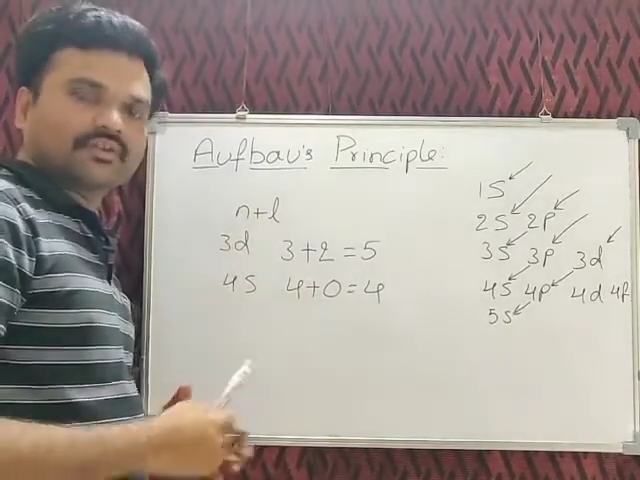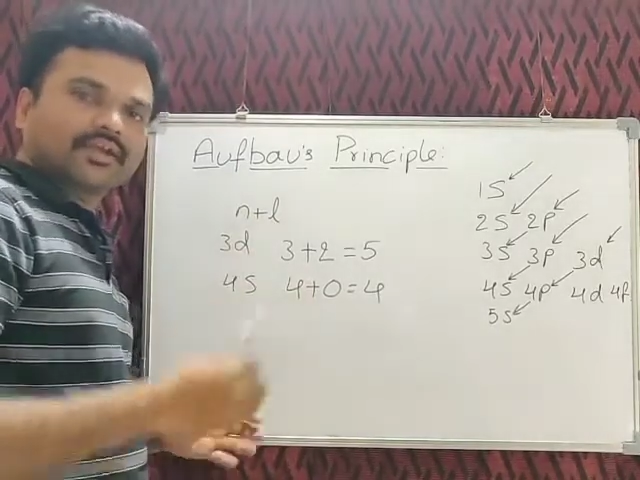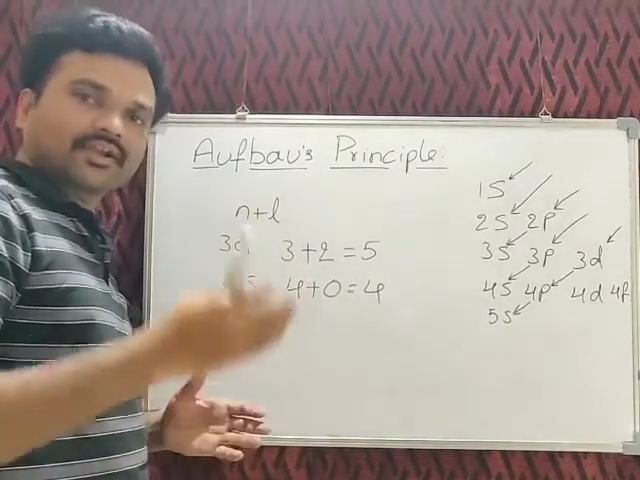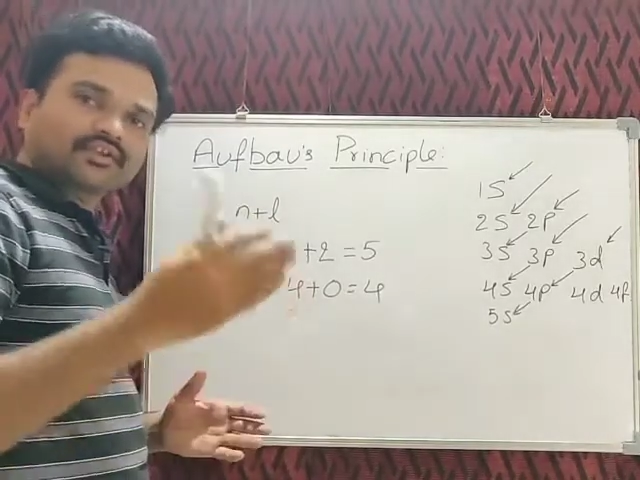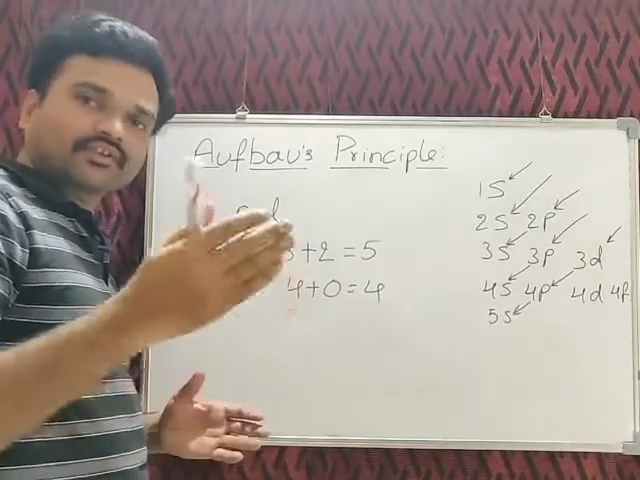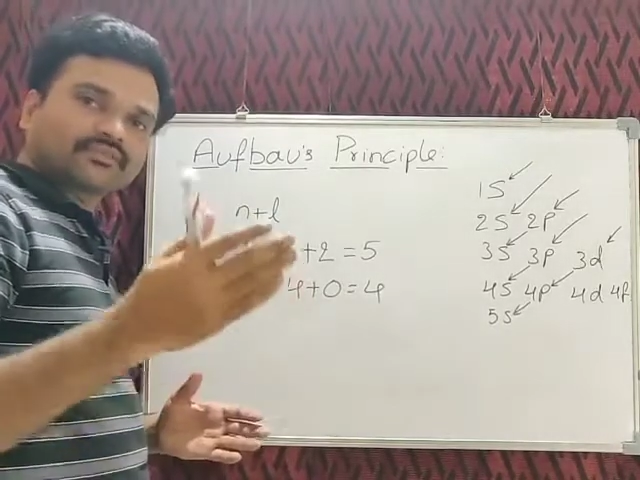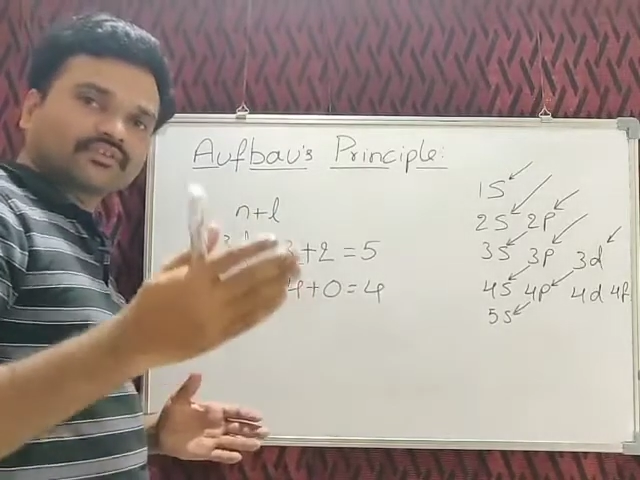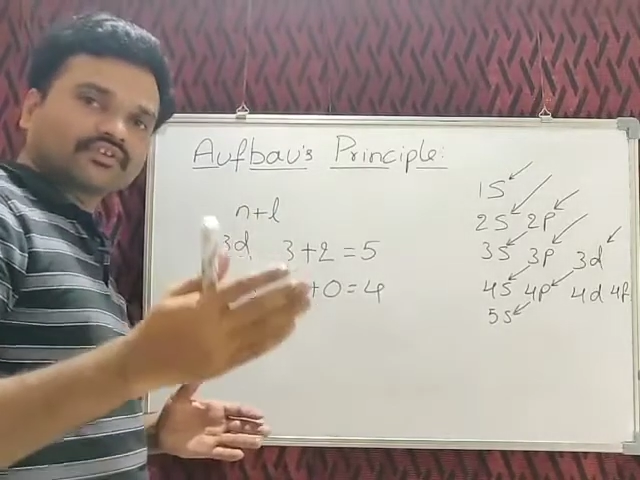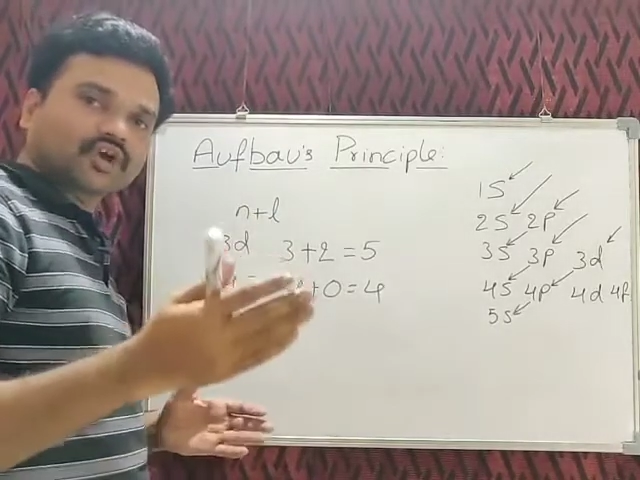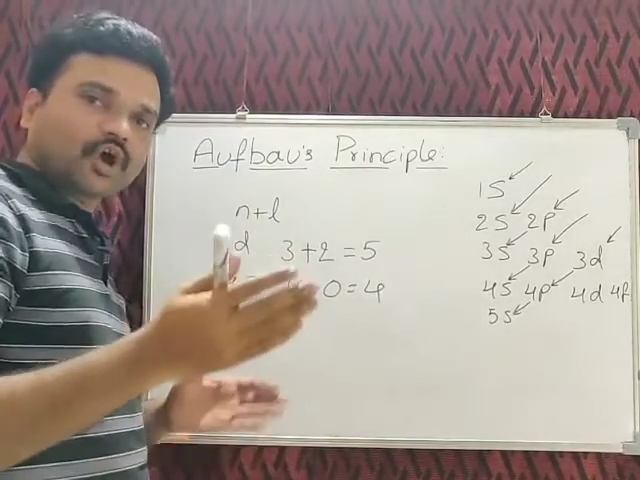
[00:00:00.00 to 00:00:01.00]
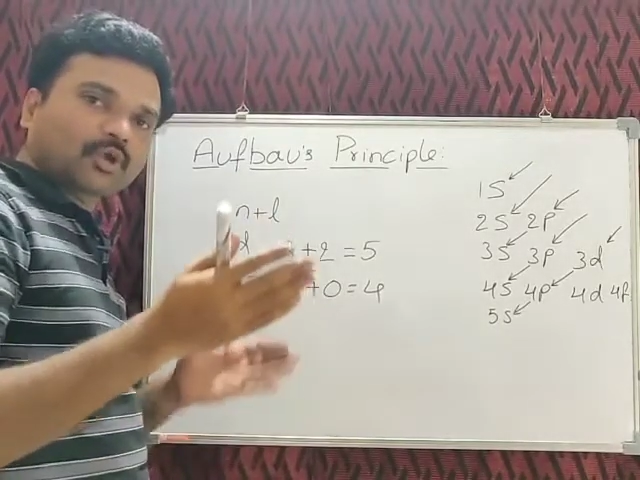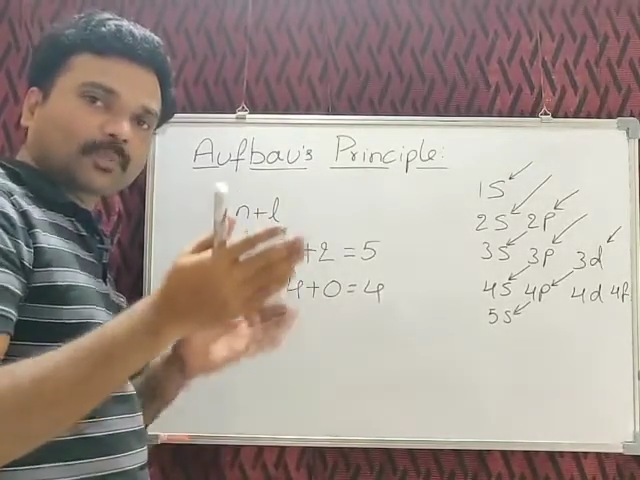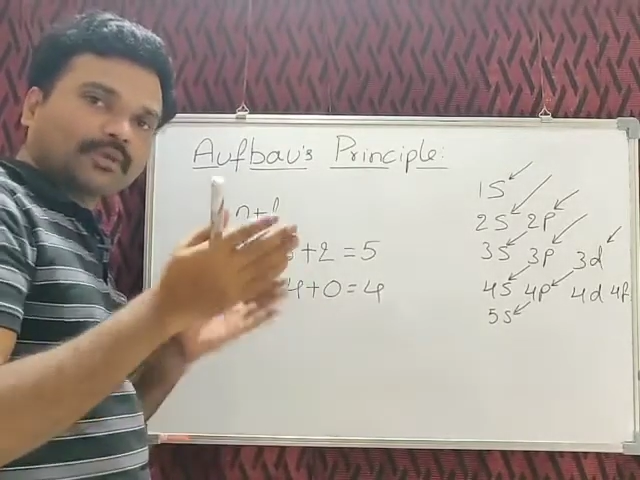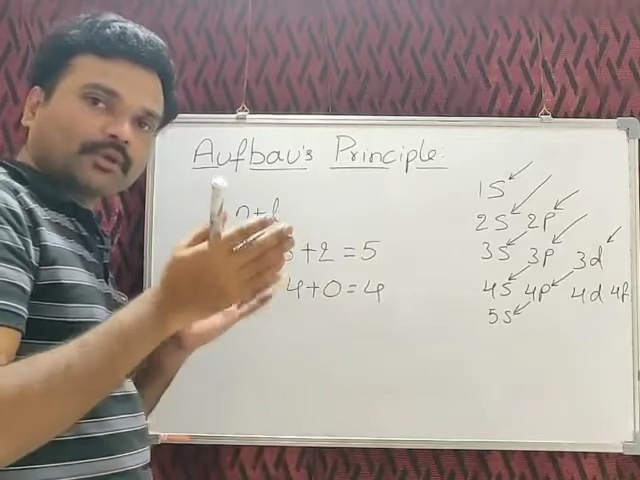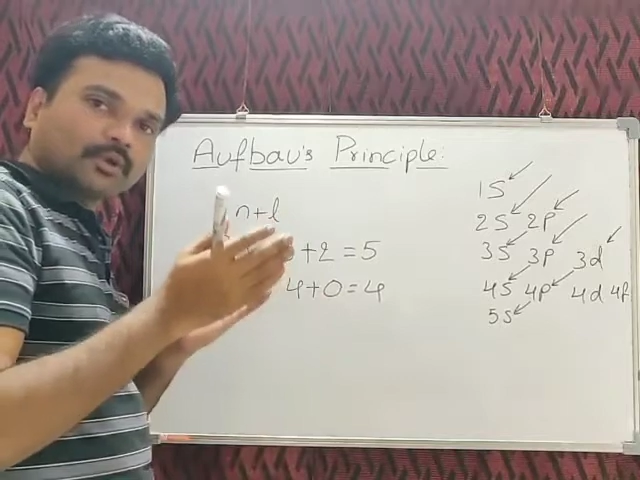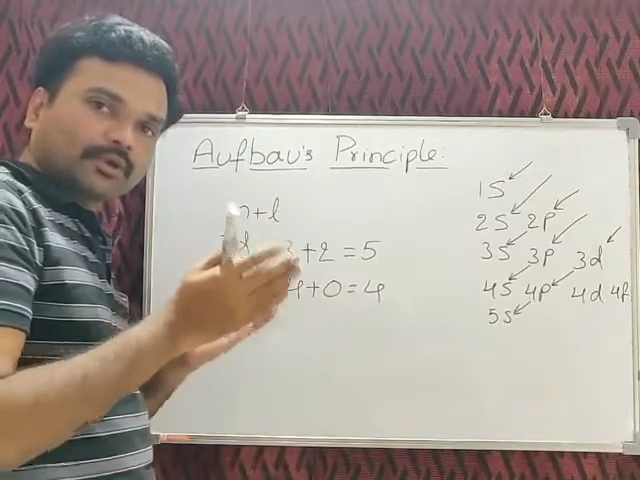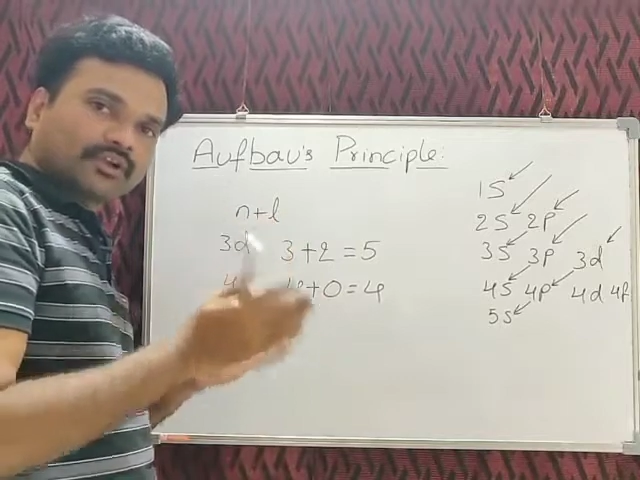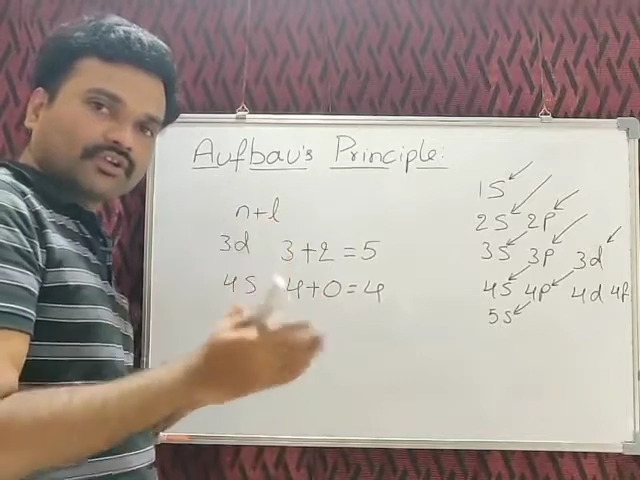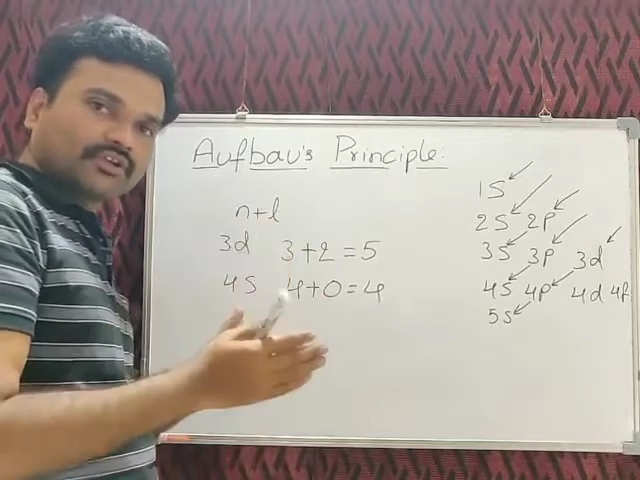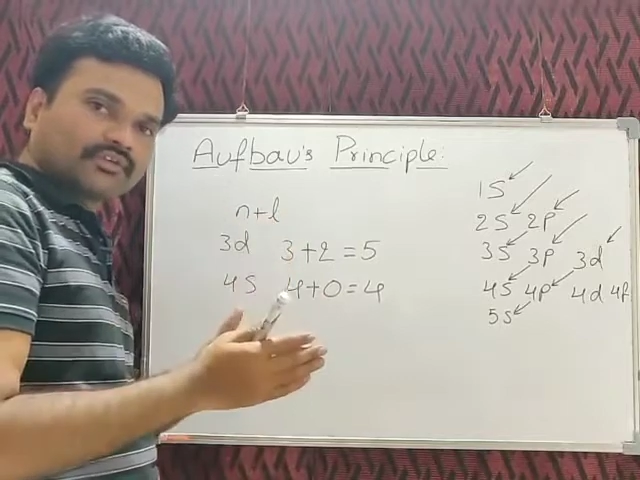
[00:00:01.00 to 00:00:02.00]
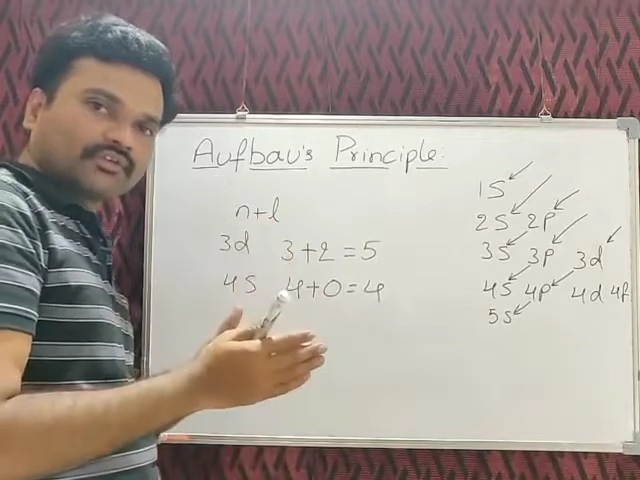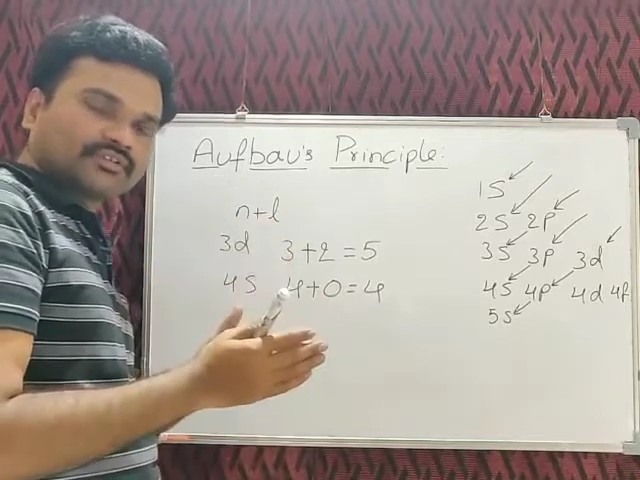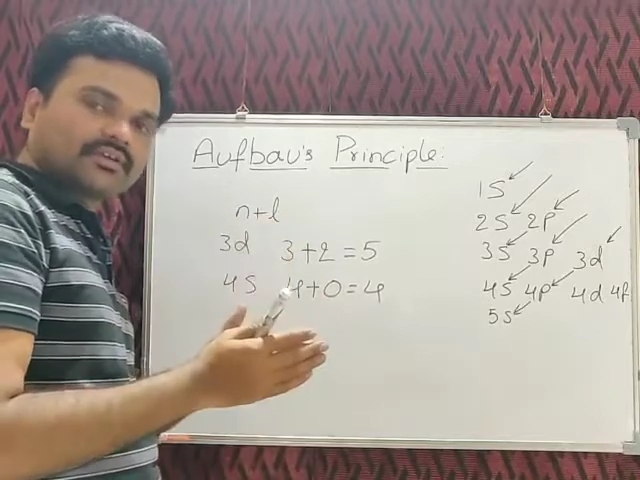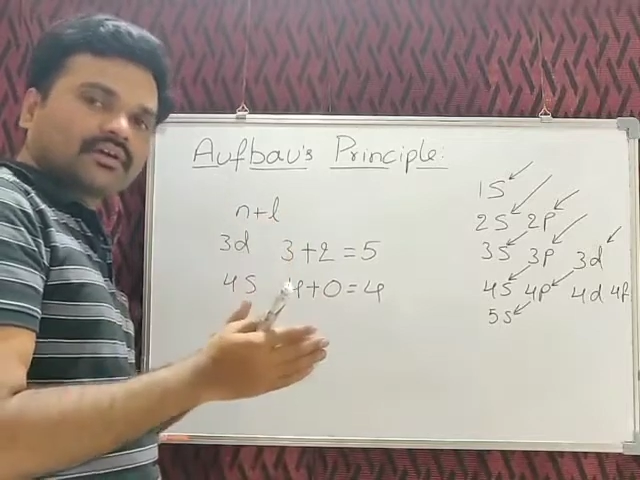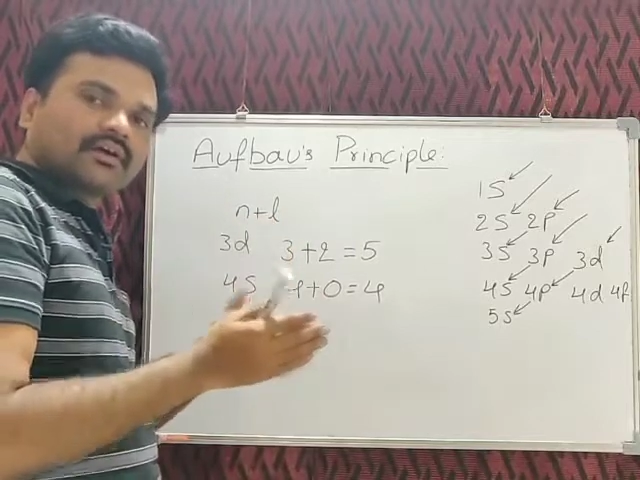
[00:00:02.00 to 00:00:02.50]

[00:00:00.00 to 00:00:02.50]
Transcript: Electrons first occupy lower energy levels.